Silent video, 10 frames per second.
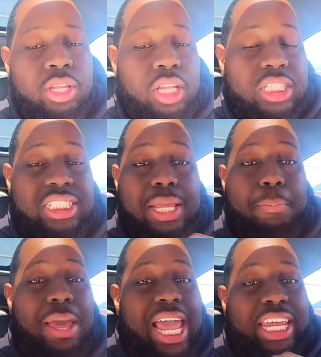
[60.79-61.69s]
sit
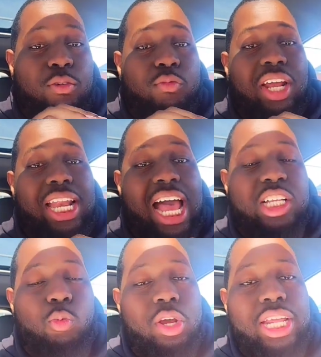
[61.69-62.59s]
back and
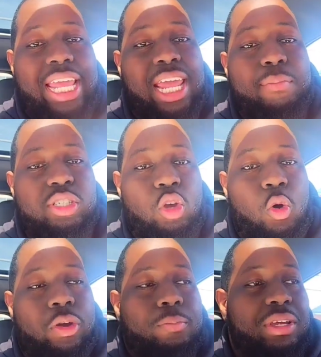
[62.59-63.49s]
realize where the game is
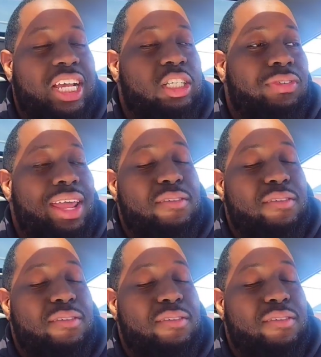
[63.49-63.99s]
going, because the Ravens